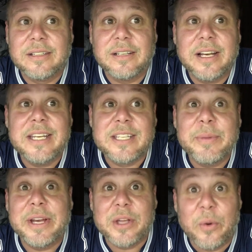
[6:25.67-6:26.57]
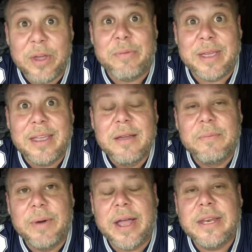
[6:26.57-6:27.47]
i need somebody to go with me
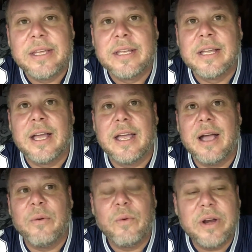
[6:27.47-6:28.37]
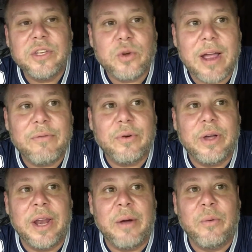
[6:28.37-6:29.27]
but i want to travel and i